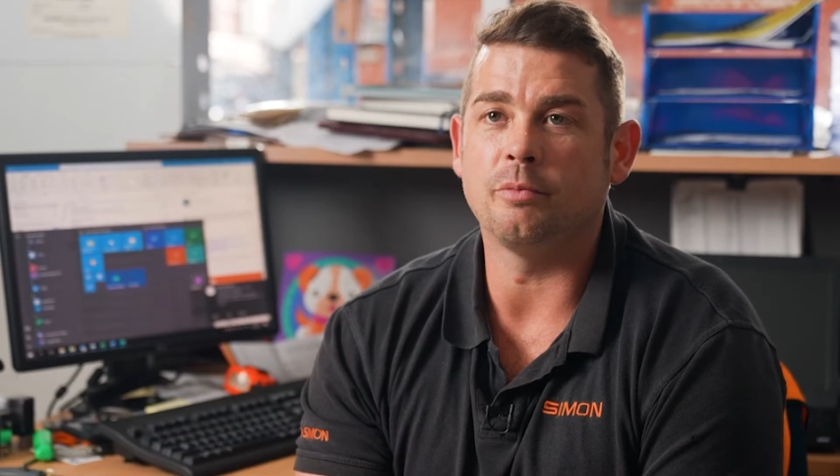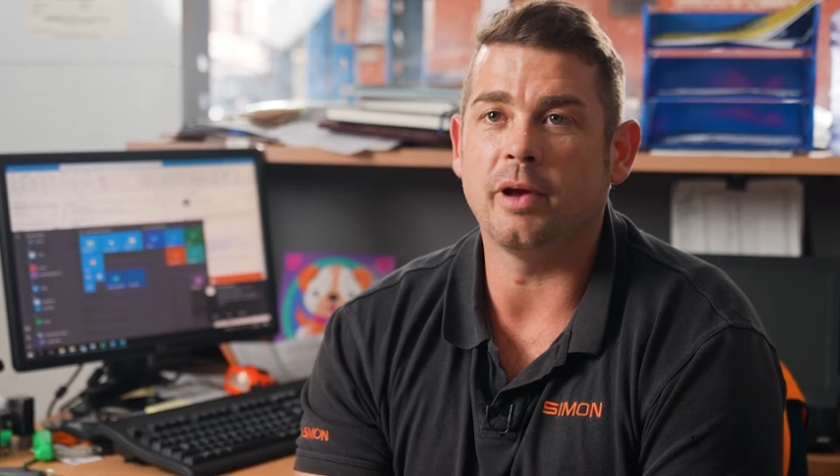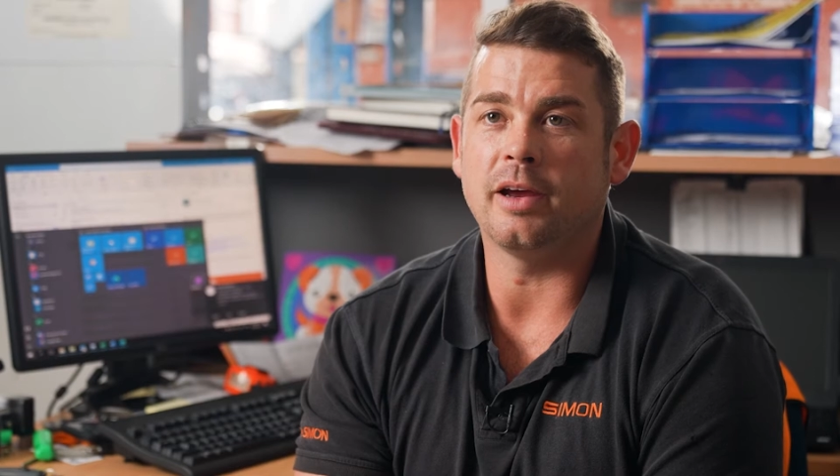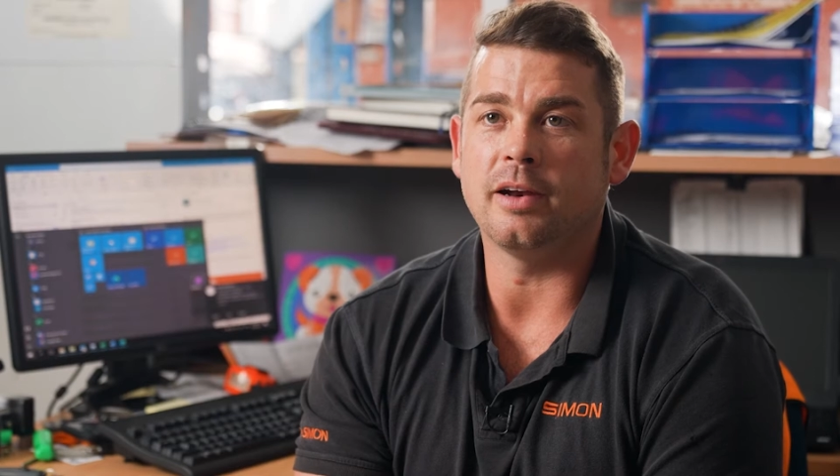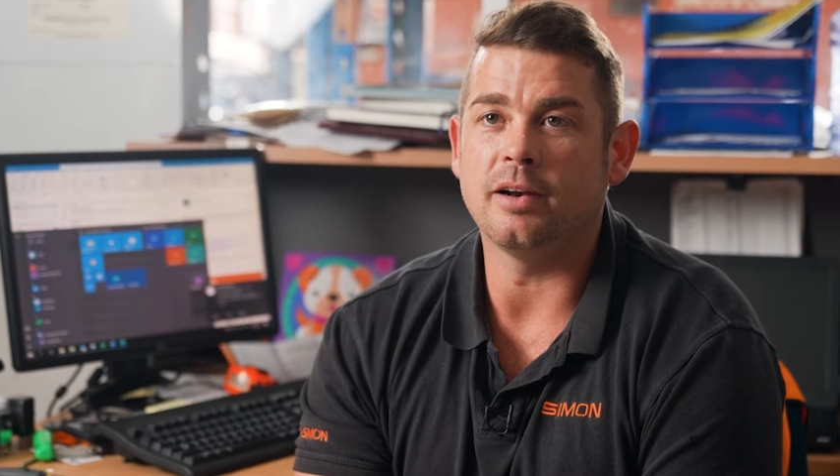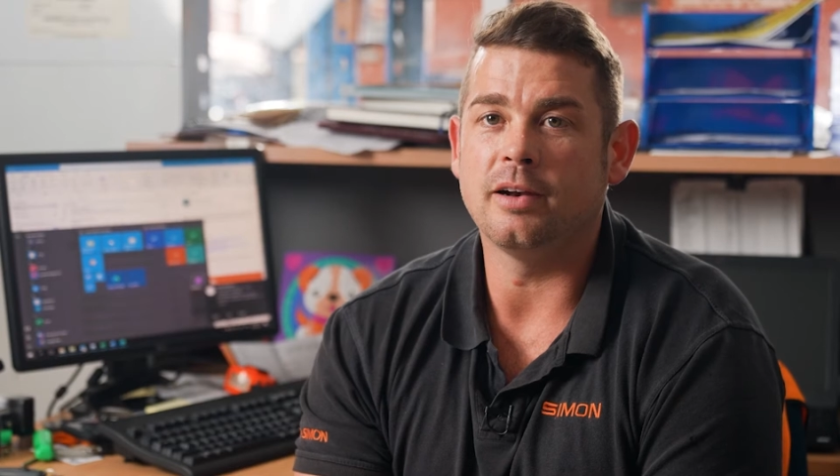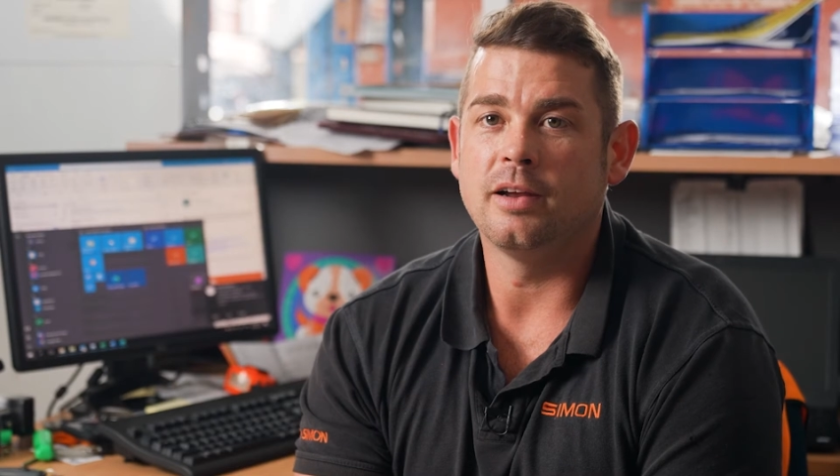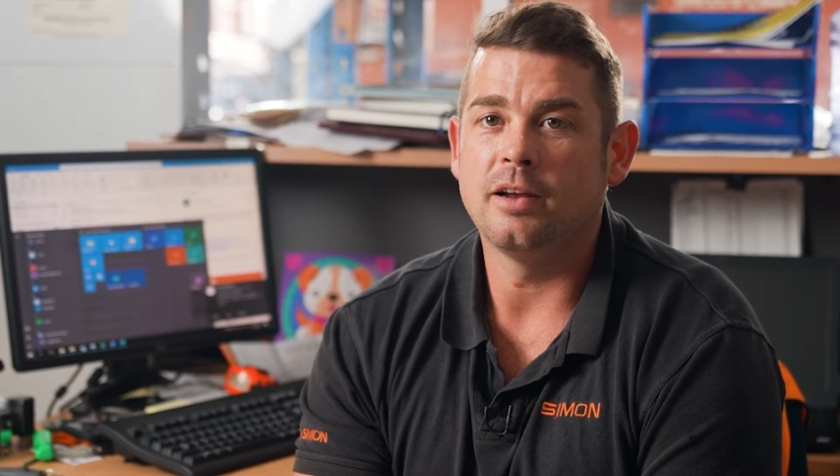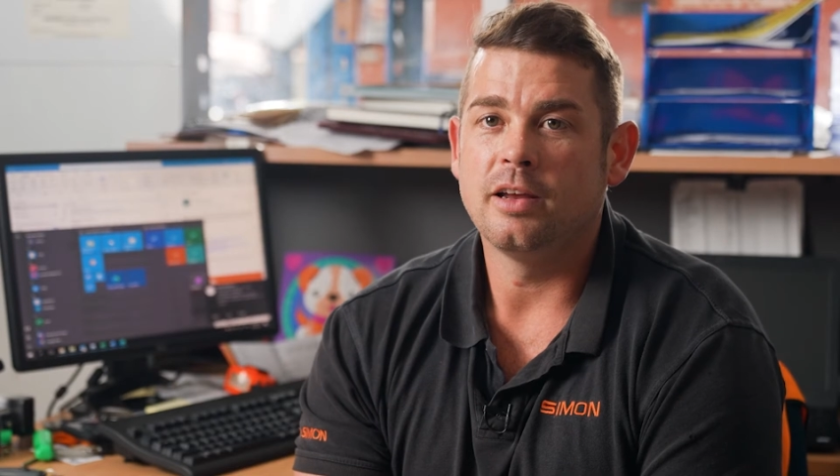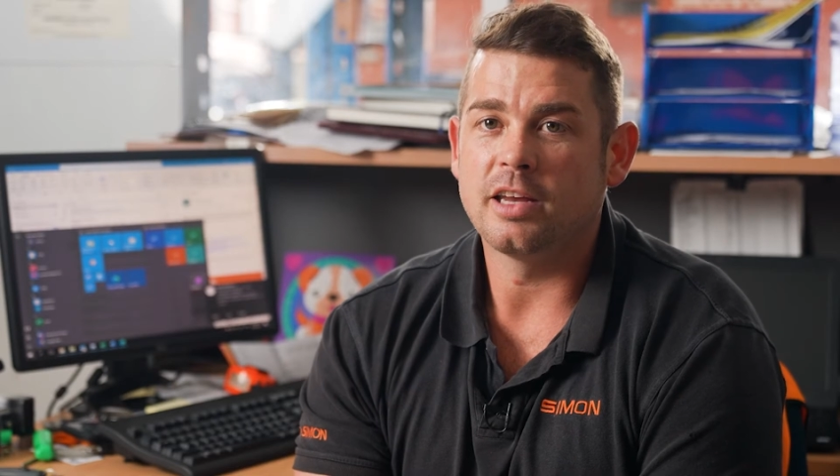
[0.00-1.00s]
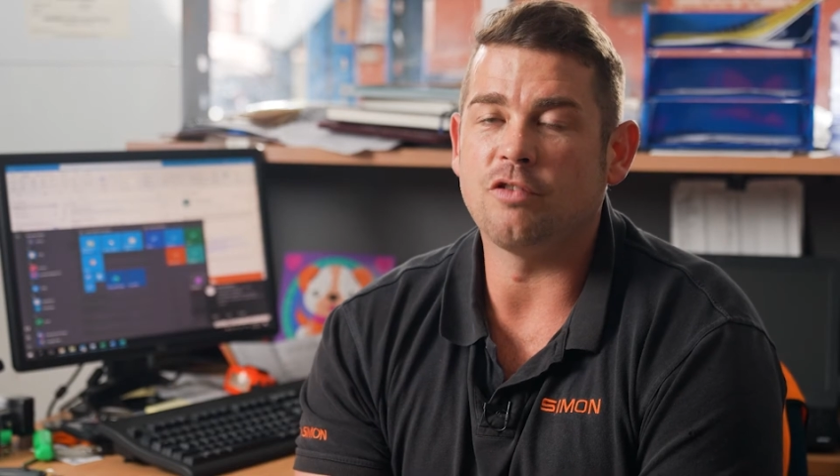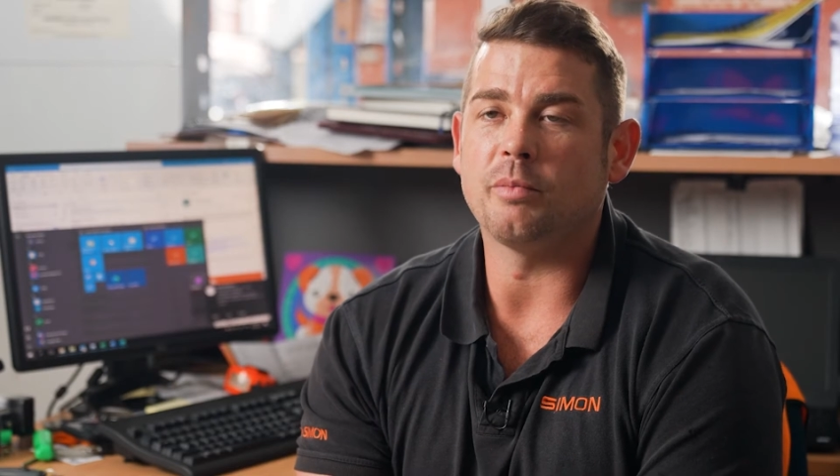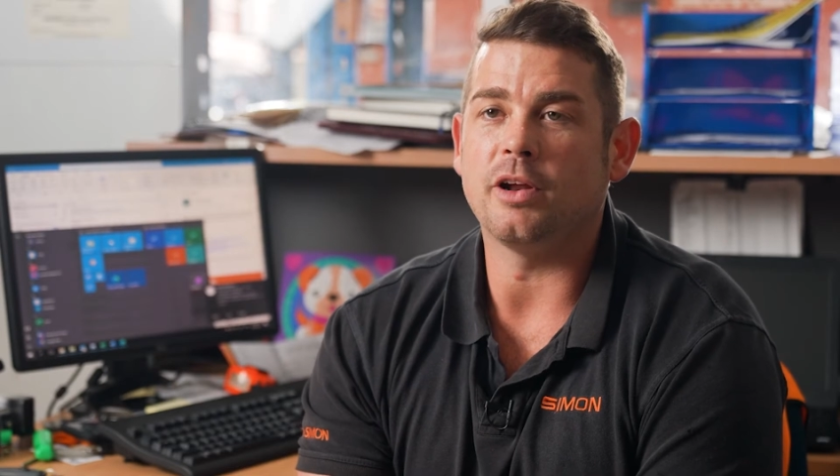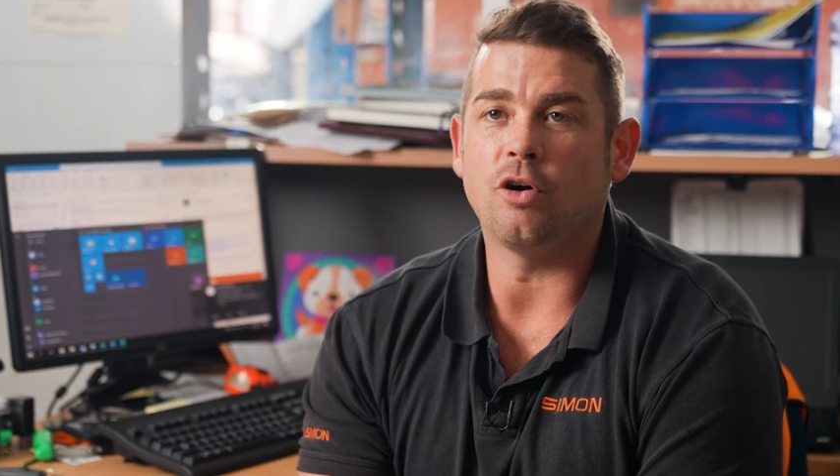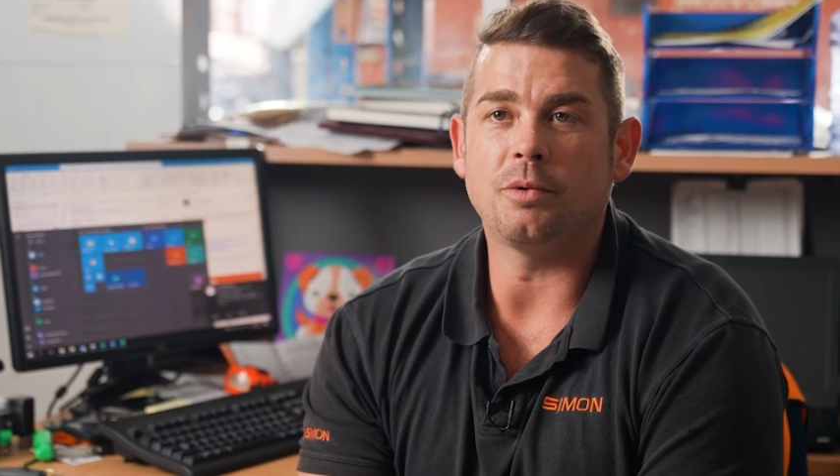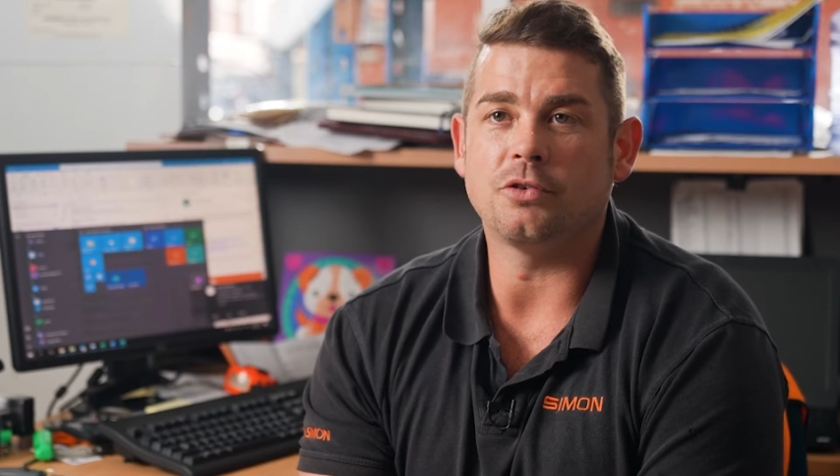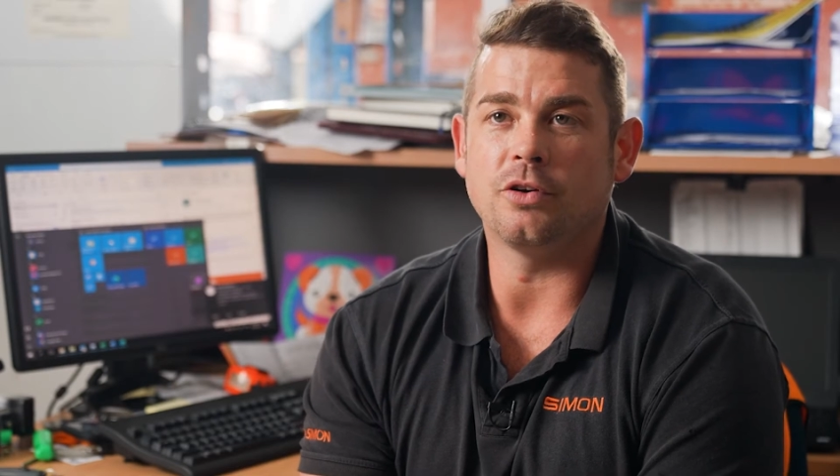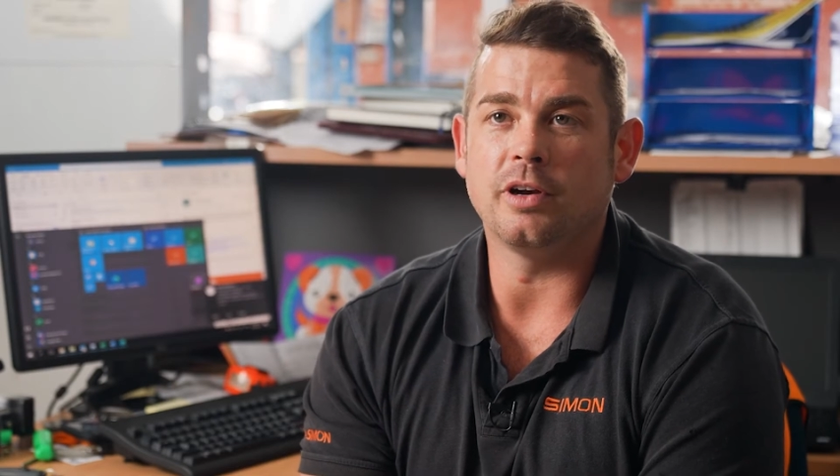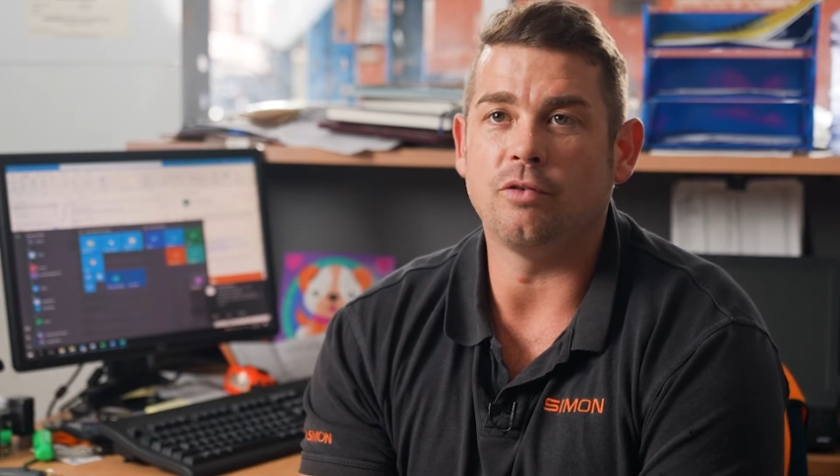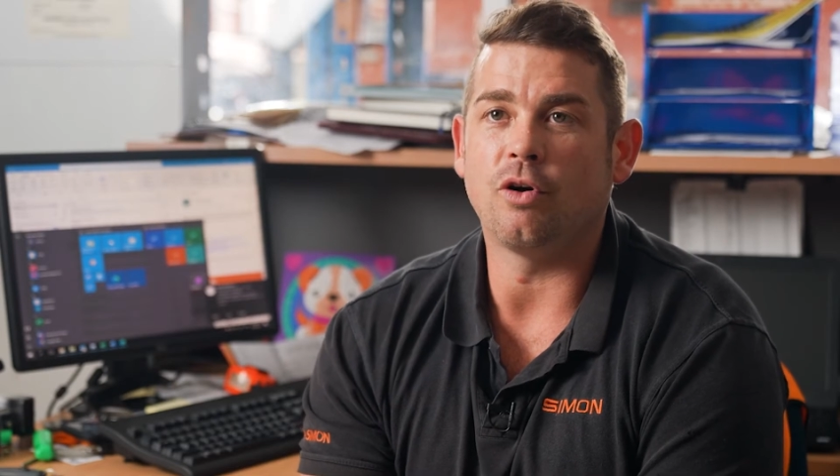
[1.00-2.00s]
have been giving me an
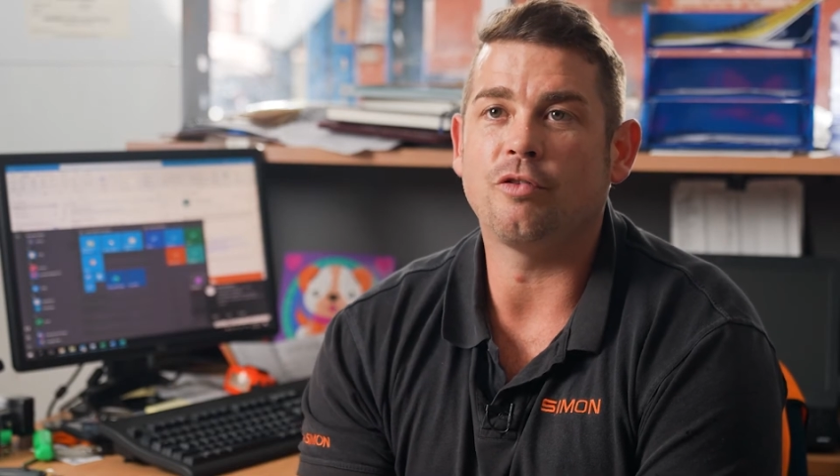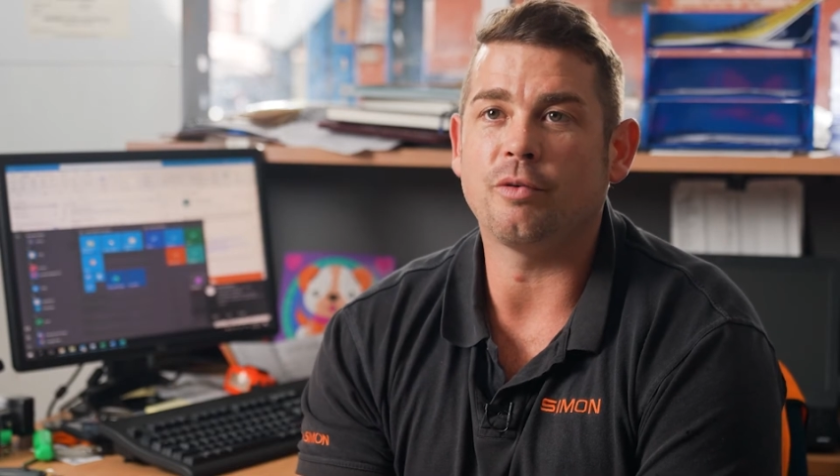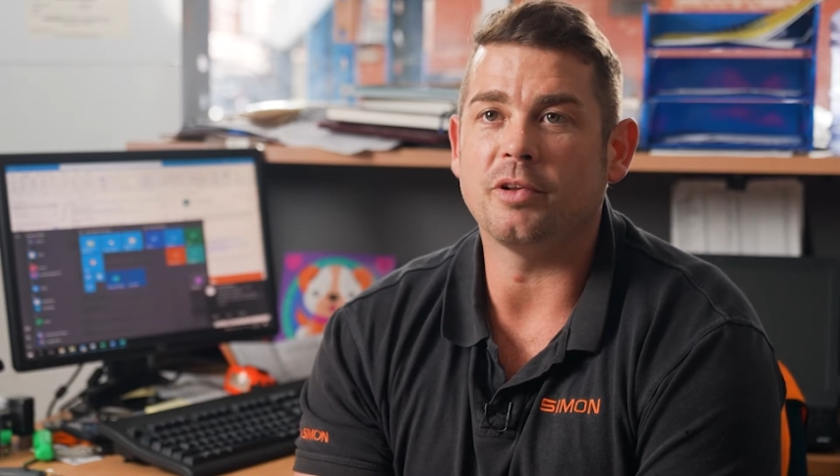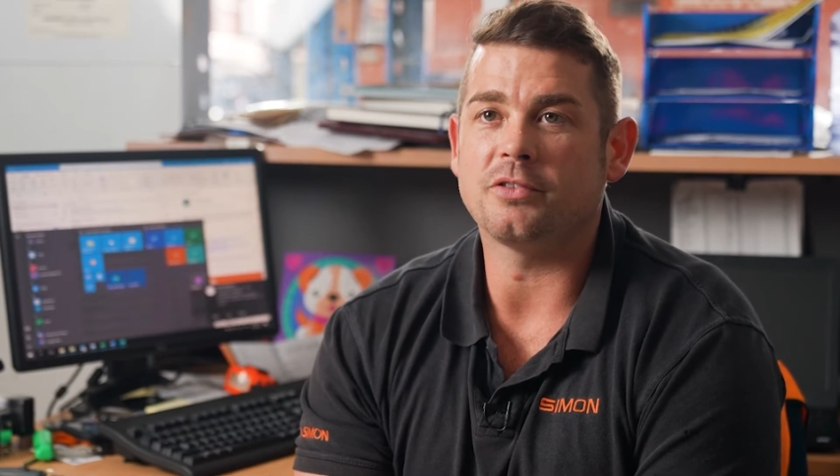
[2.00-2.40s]
opportunity right from the